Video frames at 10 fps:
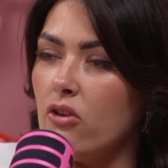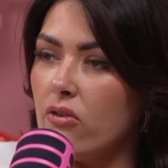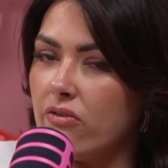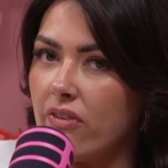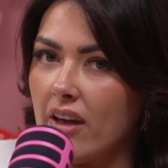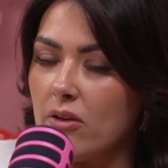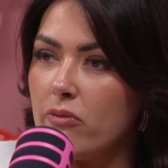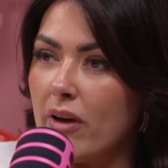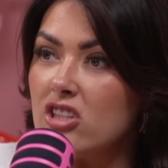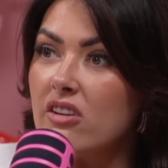you've
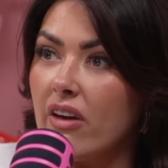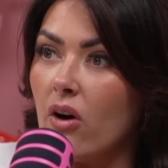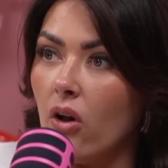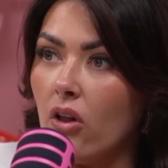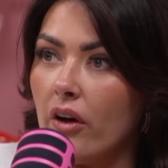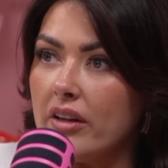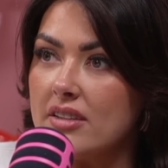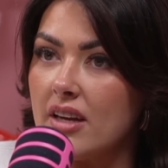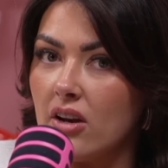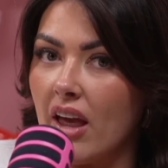managed to fight all odds
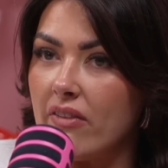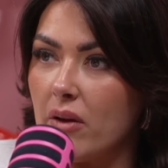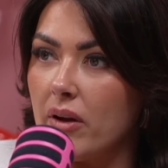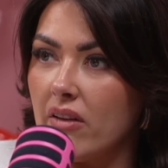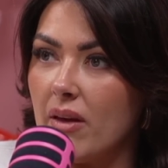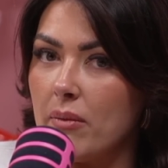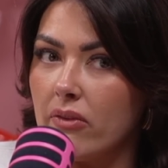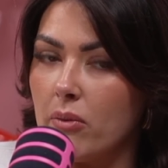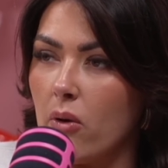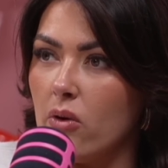and every one of them have
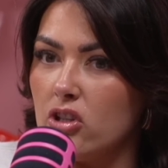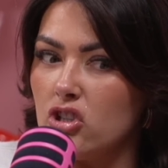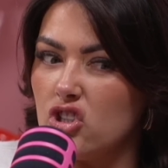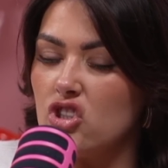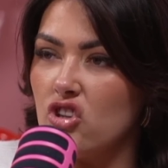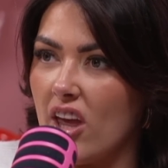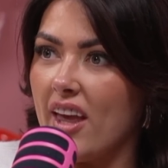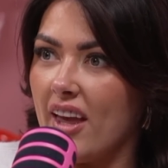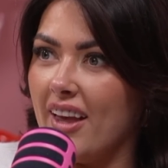come out straight.